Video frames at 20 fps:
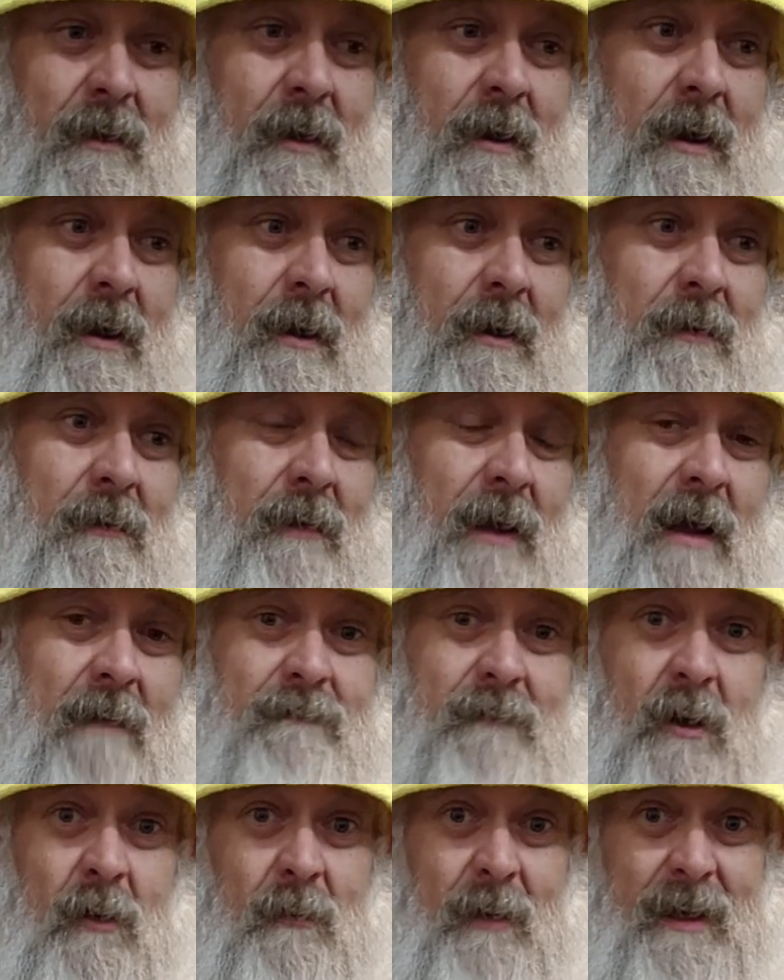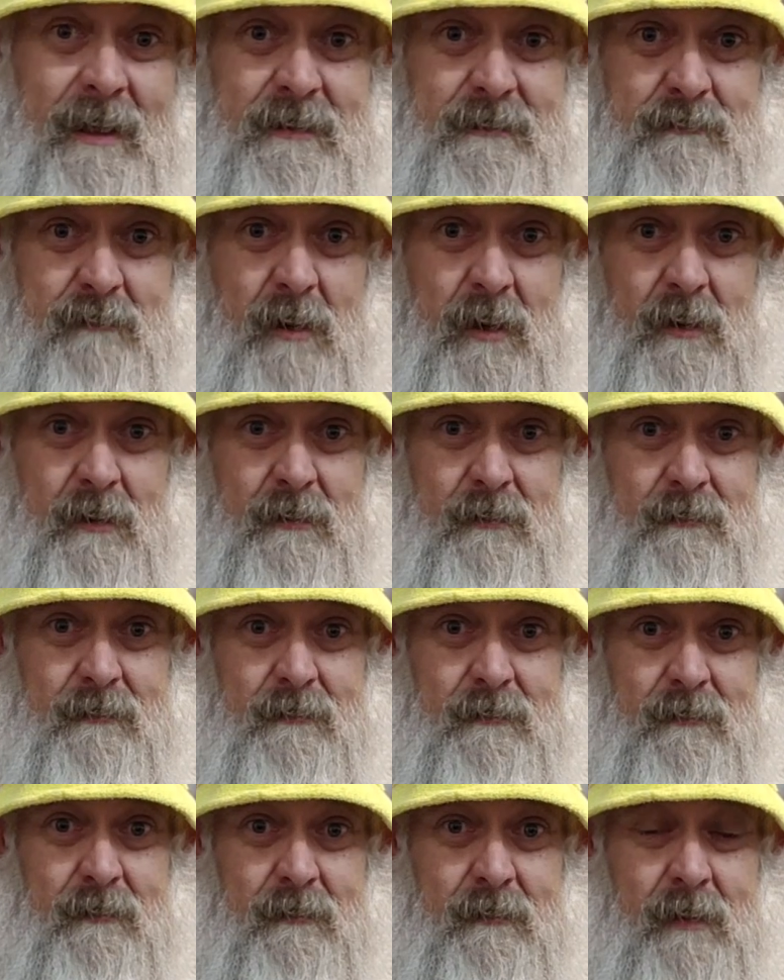I'm no expert.
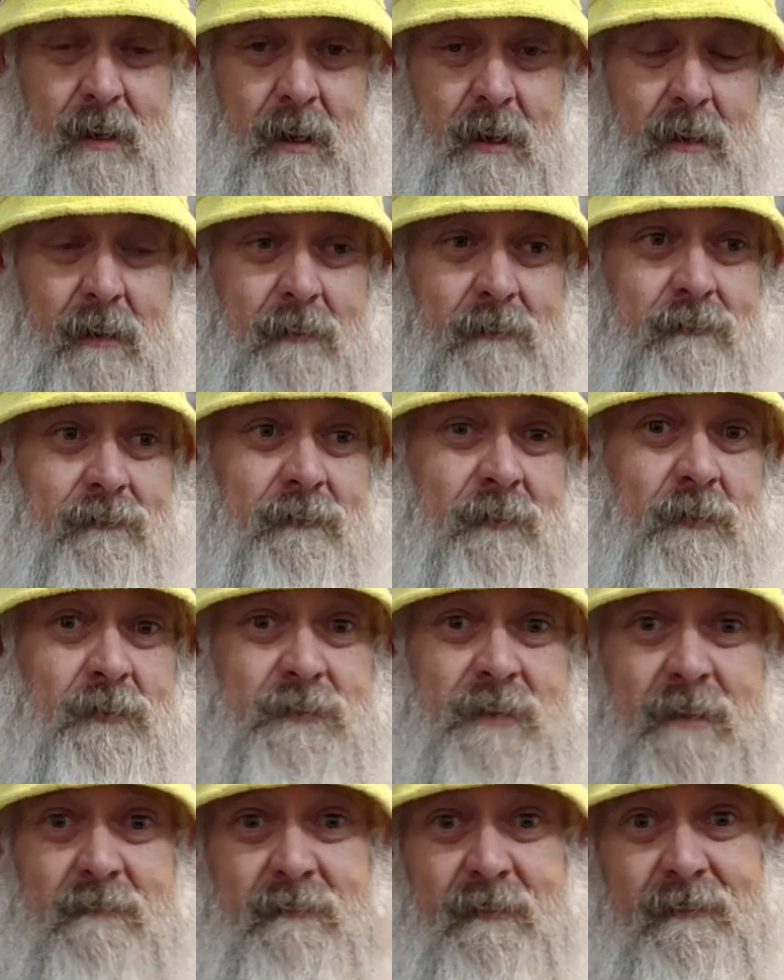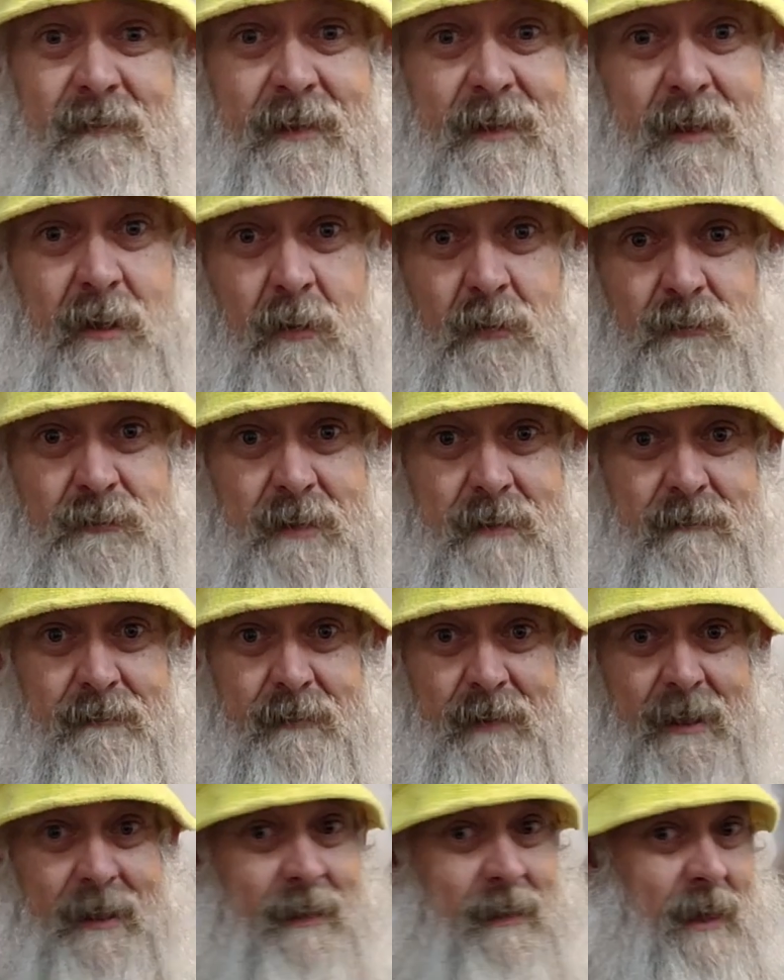You've seen my videos and
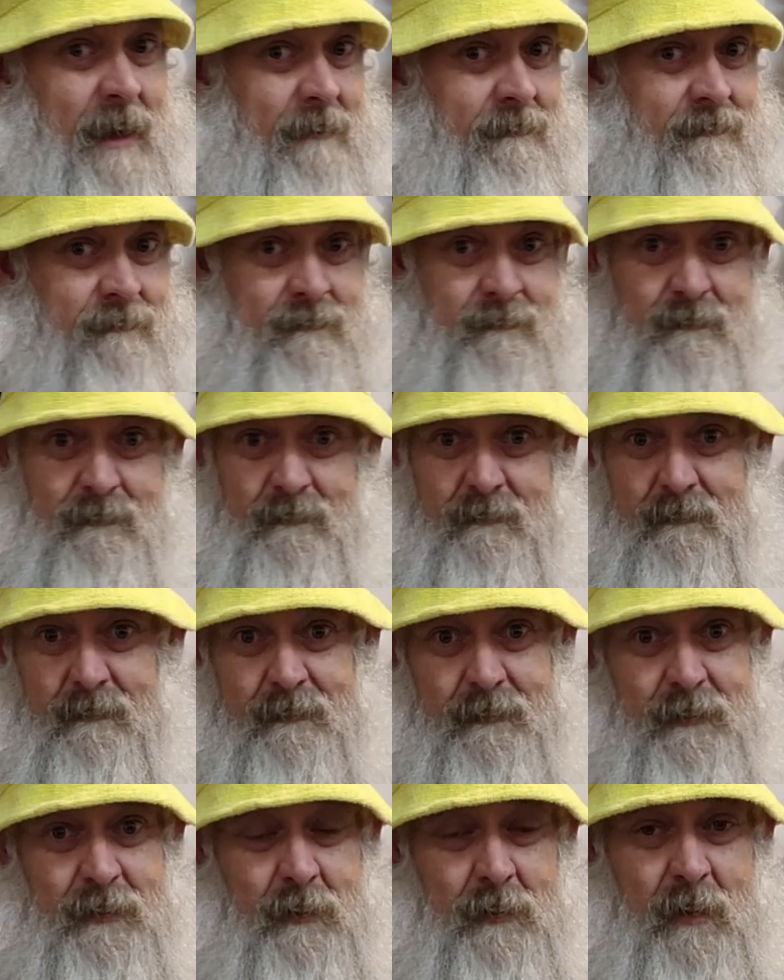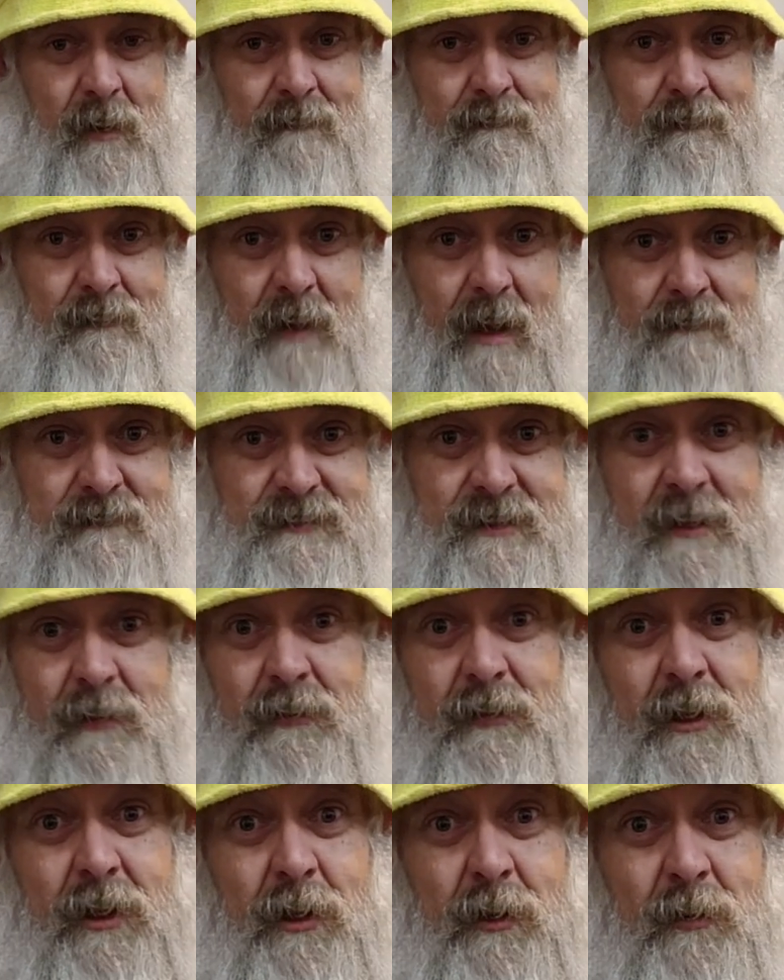everything. I'm
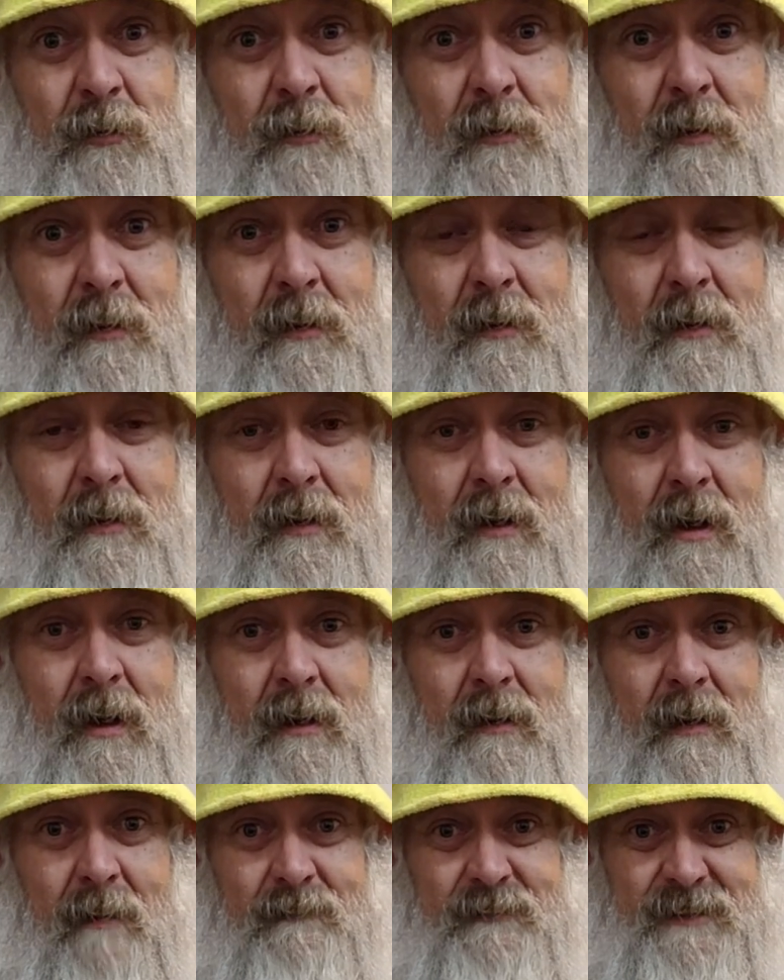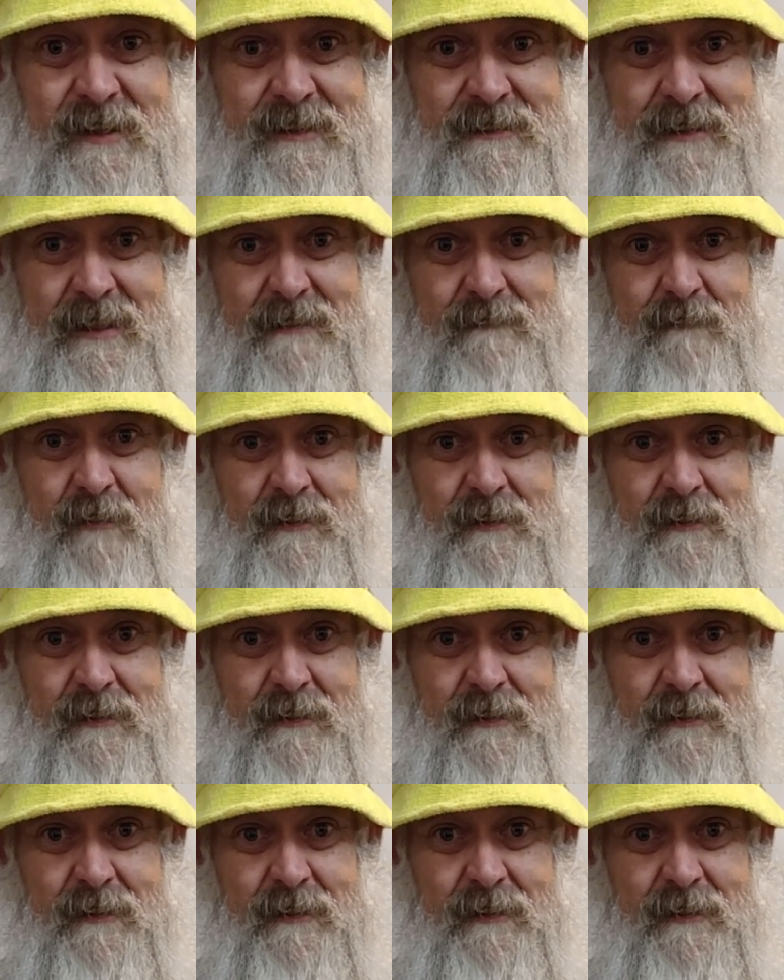still new. I'm 16